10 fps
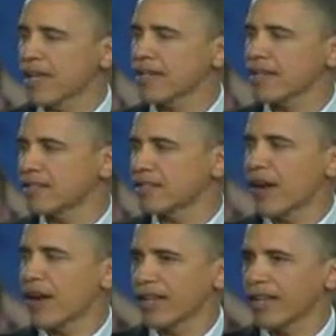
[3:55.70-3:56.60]
success
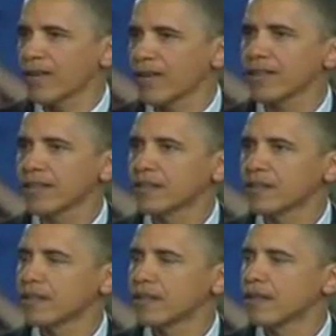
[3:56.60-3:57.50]
that's fairly earned.
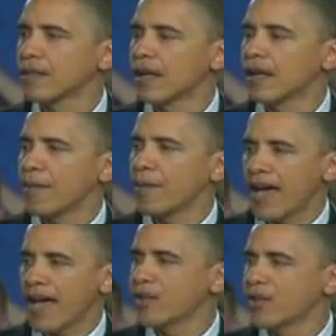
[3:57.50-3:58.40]

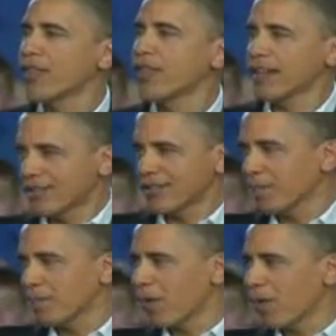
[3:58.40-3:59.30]
I mean, I do think at
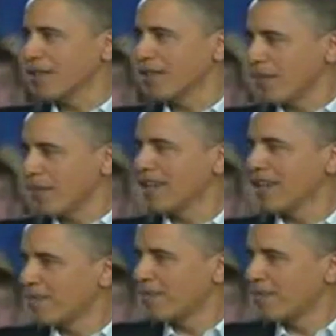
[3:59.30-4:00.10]
a certain point you've made